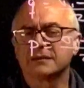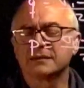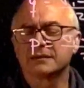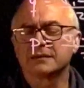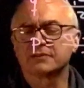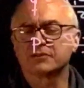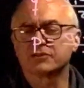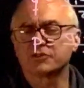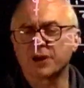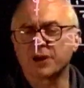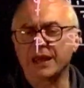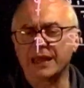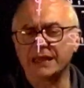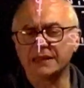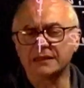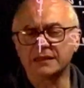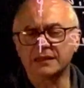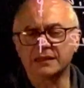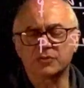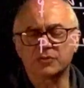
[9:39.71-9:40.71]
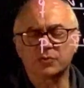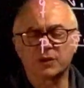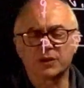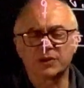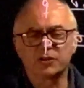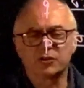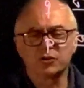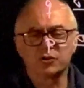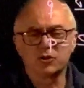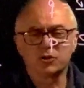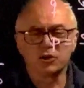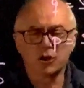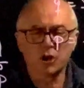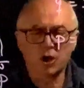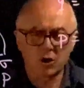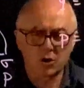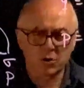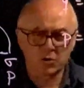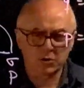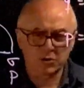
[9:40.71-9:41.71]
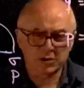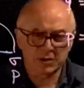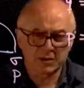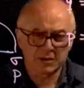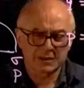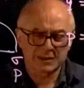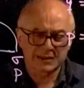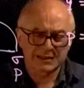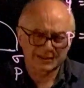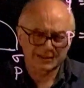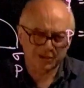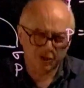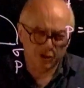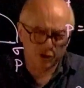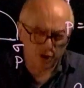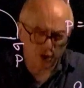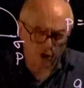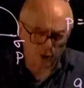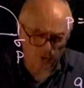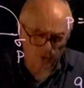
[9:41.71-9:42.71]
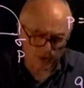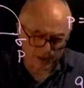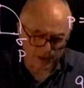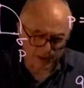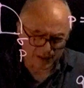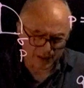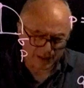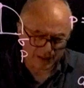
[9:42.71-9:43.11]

Drained is when you load slower